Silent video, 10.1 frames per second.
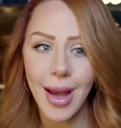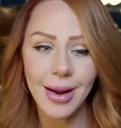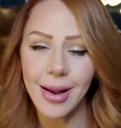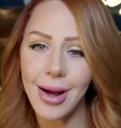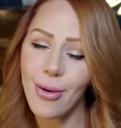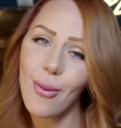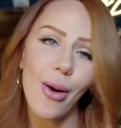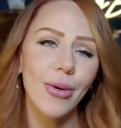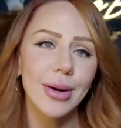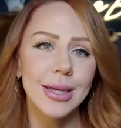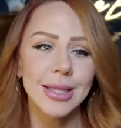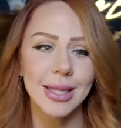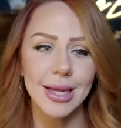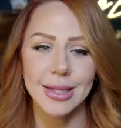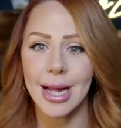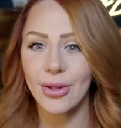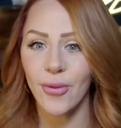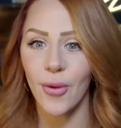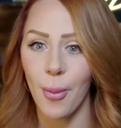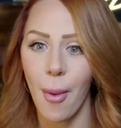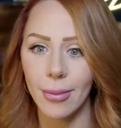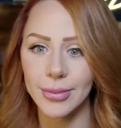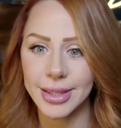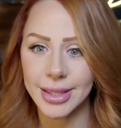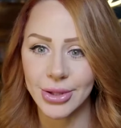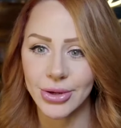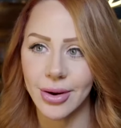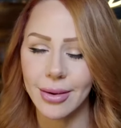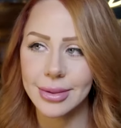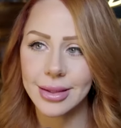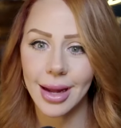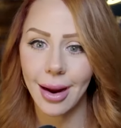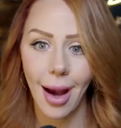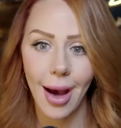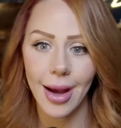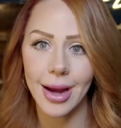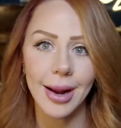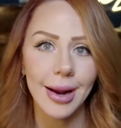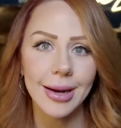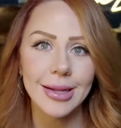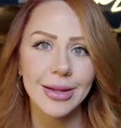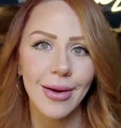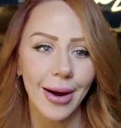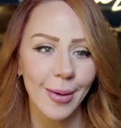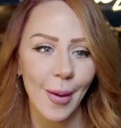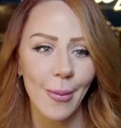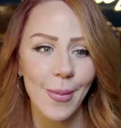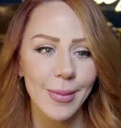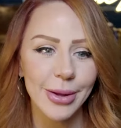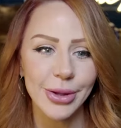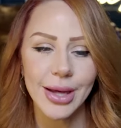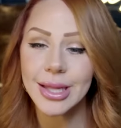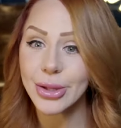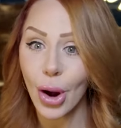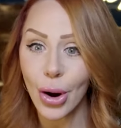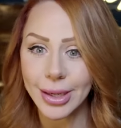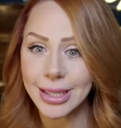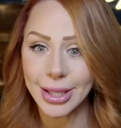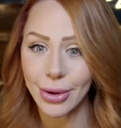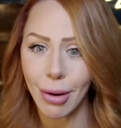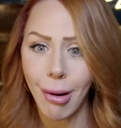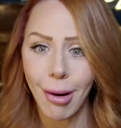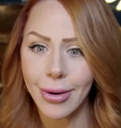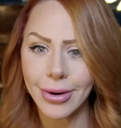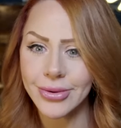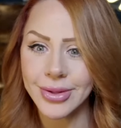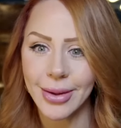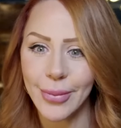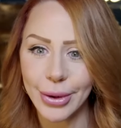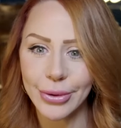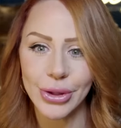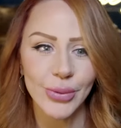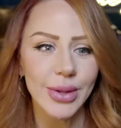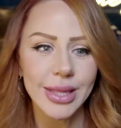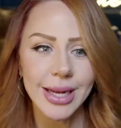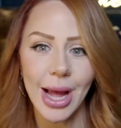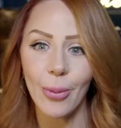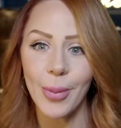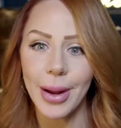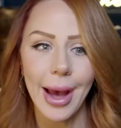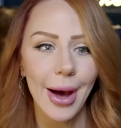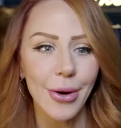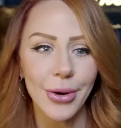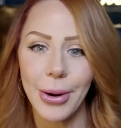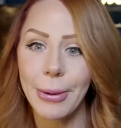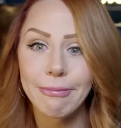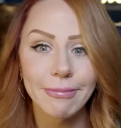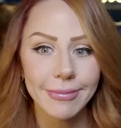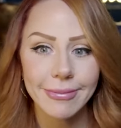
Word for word: and I quote, he says, that's for her mom's sister. I was like, I, and he's talking about maybe she has darkness in her heart or something, or she wasn't helping out or